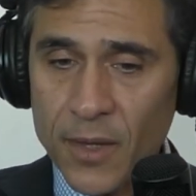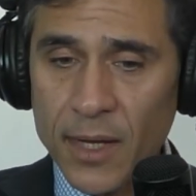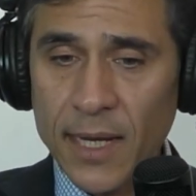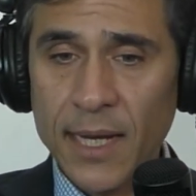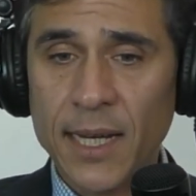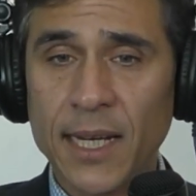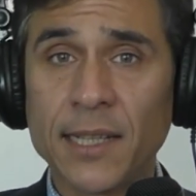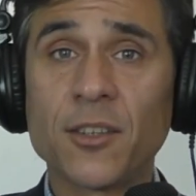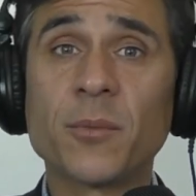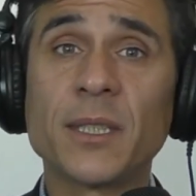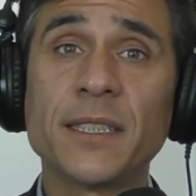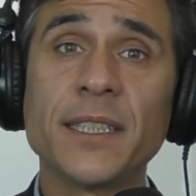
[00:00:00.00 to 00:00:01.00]
uh,
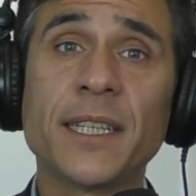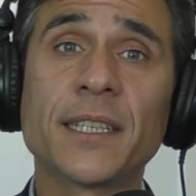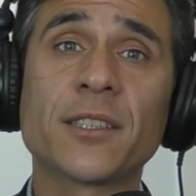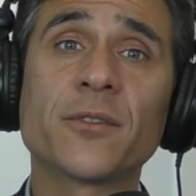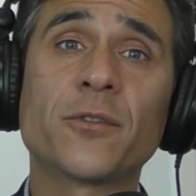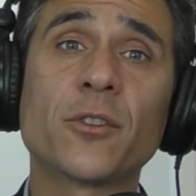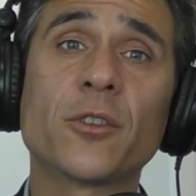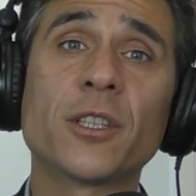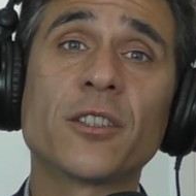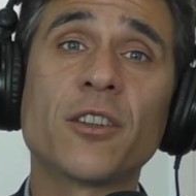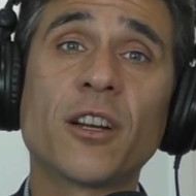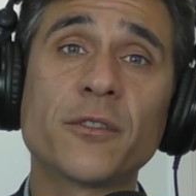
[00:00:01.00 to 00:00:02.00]
under Matias
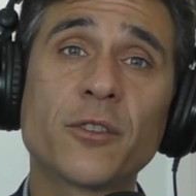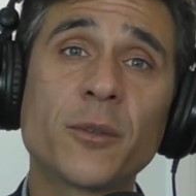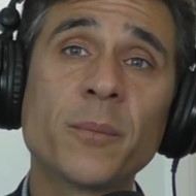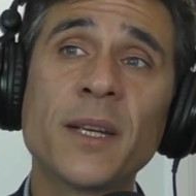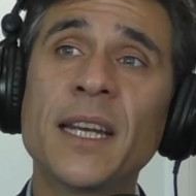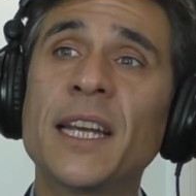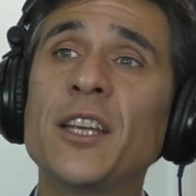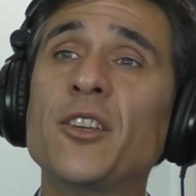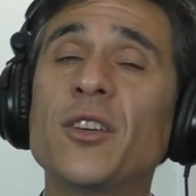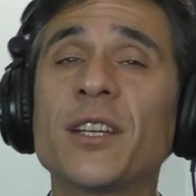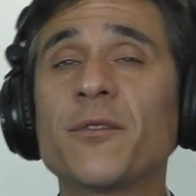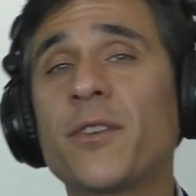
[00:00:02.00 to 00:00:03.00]
Flores Law Firm.
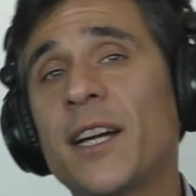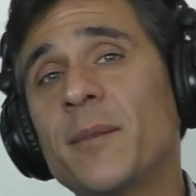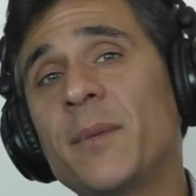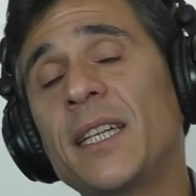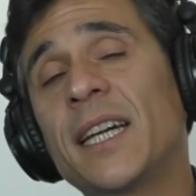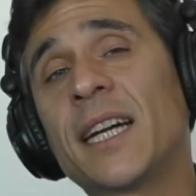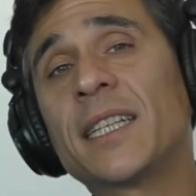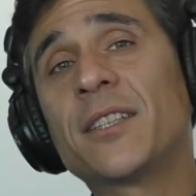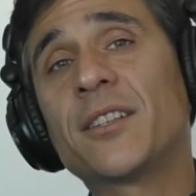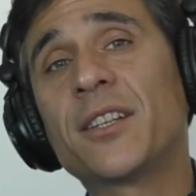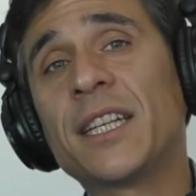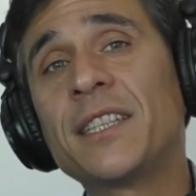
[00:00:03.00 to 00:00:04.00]
You can find me
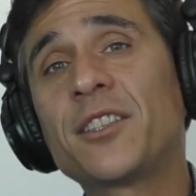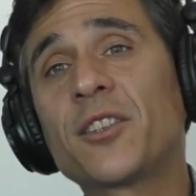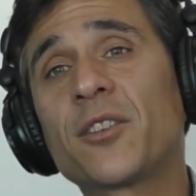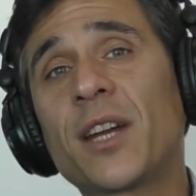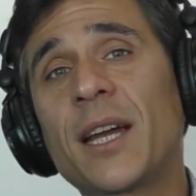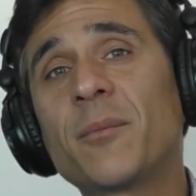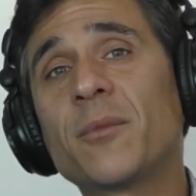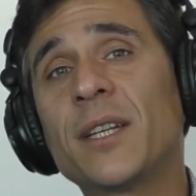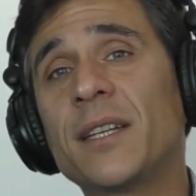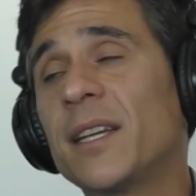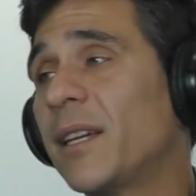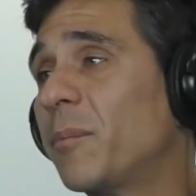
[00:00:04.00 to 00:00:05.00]
under Instagram
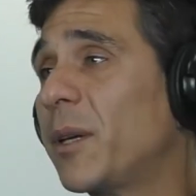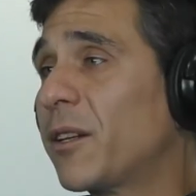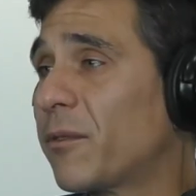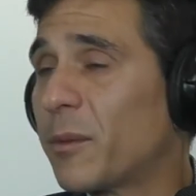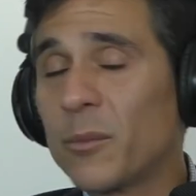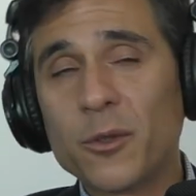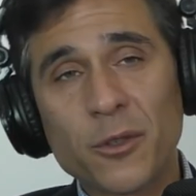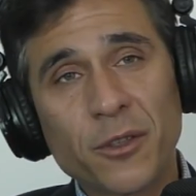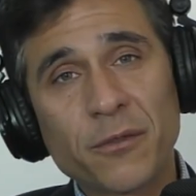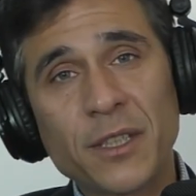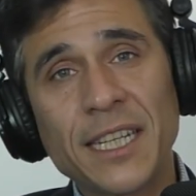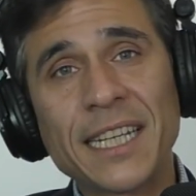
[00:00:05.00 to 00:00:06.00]
in a bit of a more
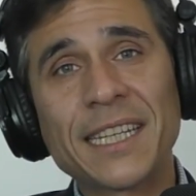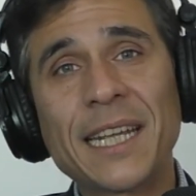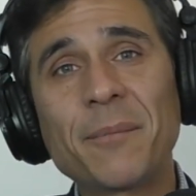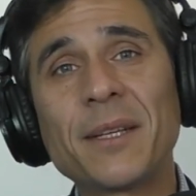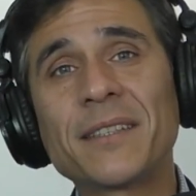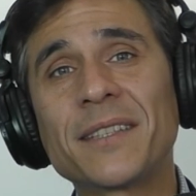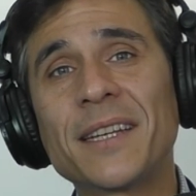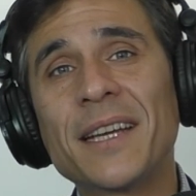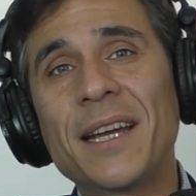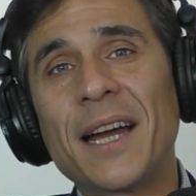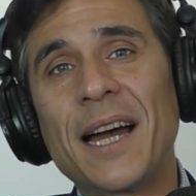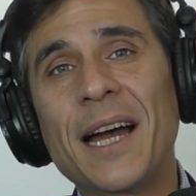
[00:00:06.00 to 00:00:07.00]
of a mm-hmm. nickname. It's
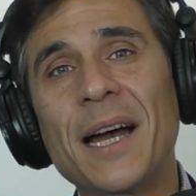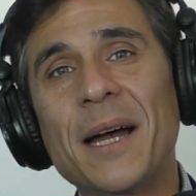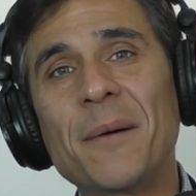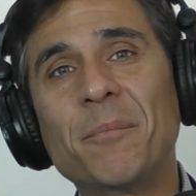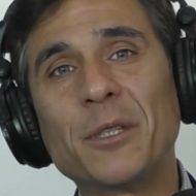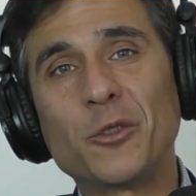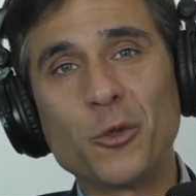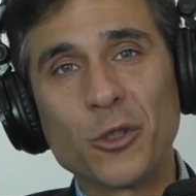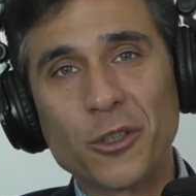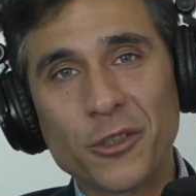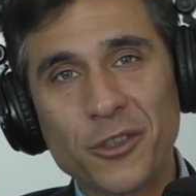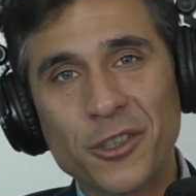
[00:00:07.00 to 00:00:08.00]
uh,
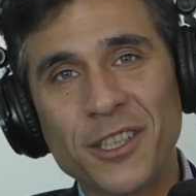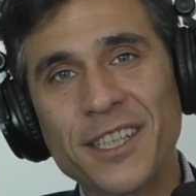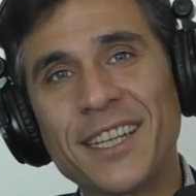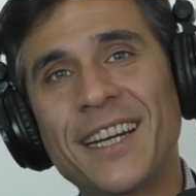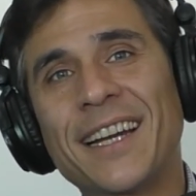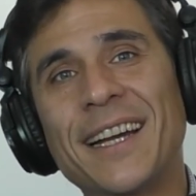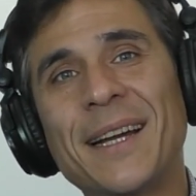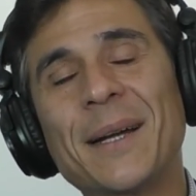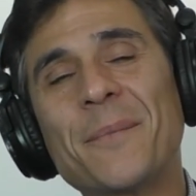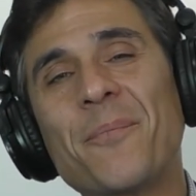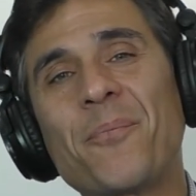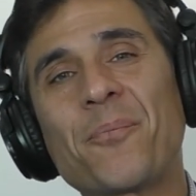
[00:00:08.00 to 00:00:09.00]
Matutors
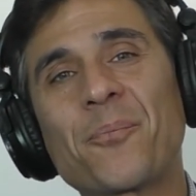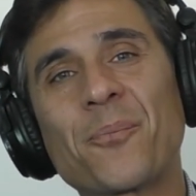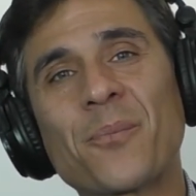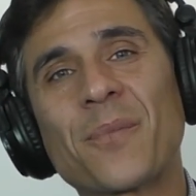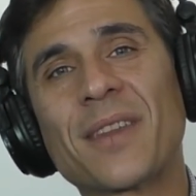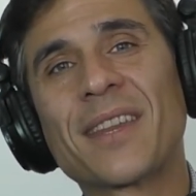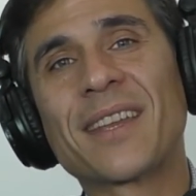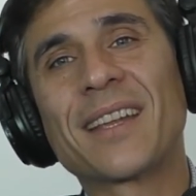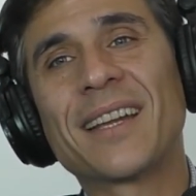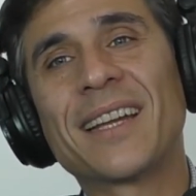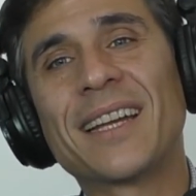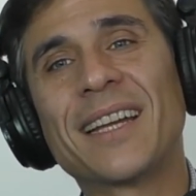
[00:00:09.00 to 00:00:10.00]
um,
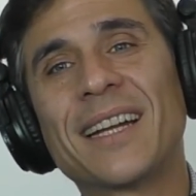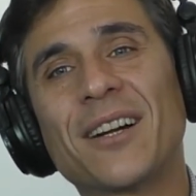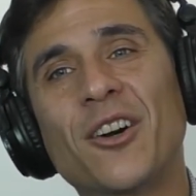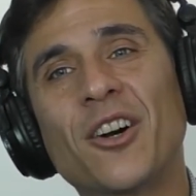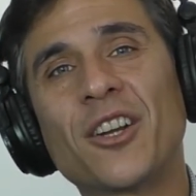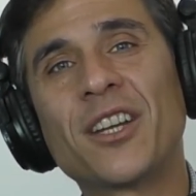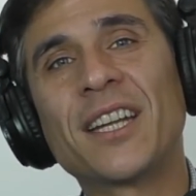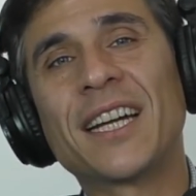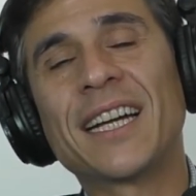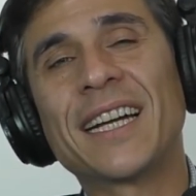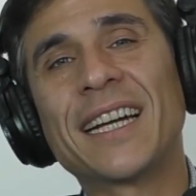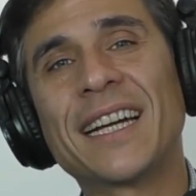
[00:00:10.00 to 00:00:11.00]
on
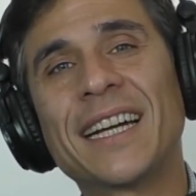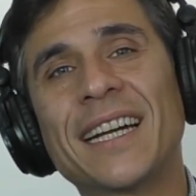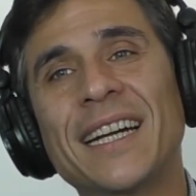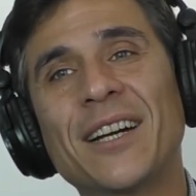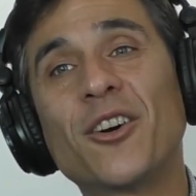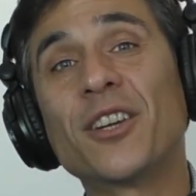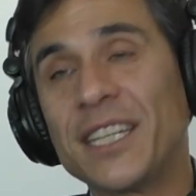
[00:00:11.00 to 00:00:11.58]
uh, on